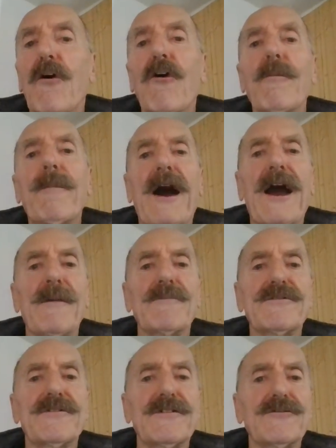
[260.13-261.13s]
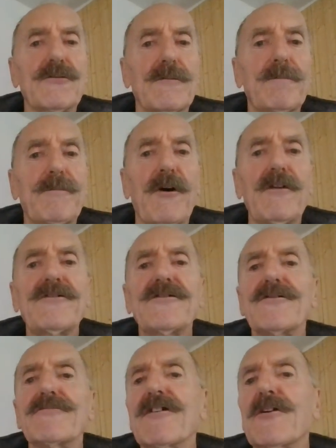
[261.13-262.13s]
or perhaps it's your
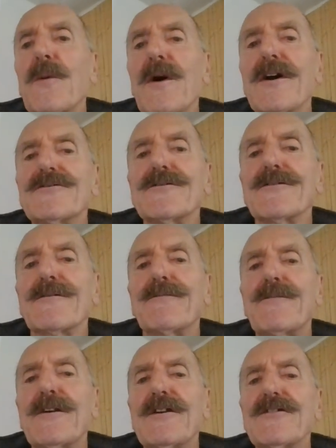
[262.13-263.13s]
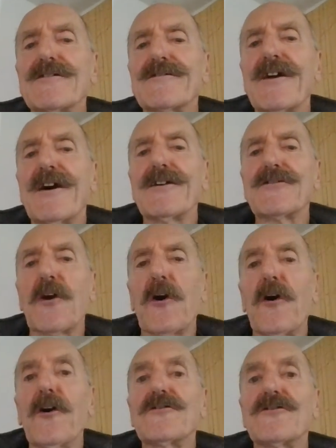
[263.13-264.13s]
boss who requires you to finish a task
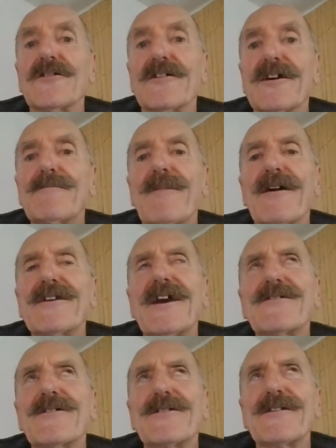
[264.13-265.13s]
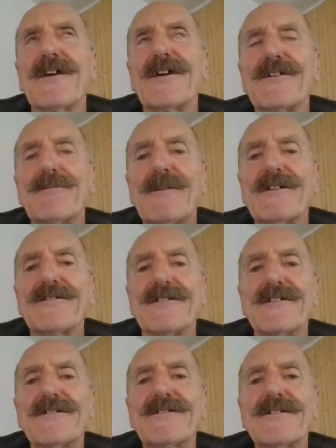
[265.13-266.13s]
urgently by the end of the day's
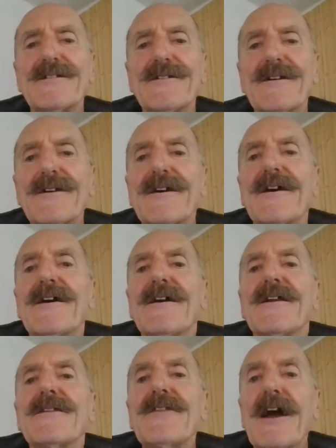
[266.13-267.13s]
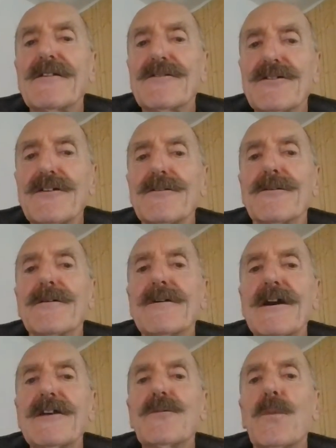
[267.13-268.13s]
business. That too
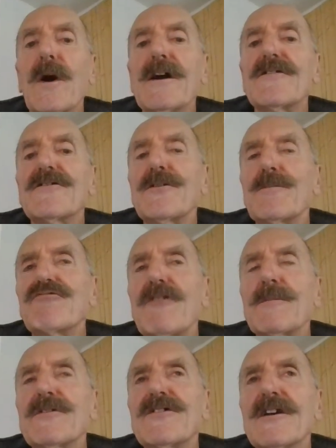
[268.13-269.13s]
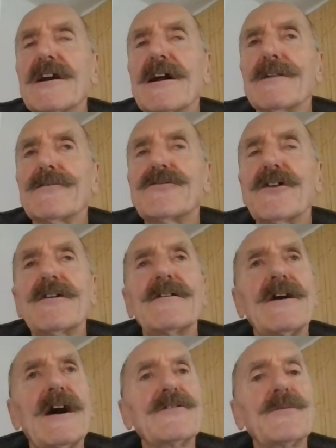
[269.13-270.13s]
is white supremacy culture
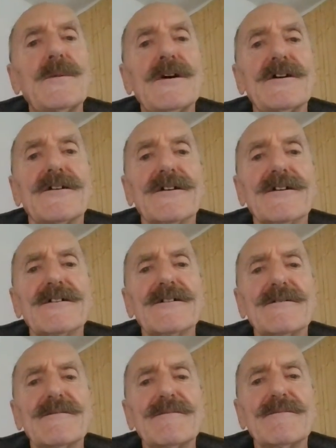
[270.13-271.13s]
at work.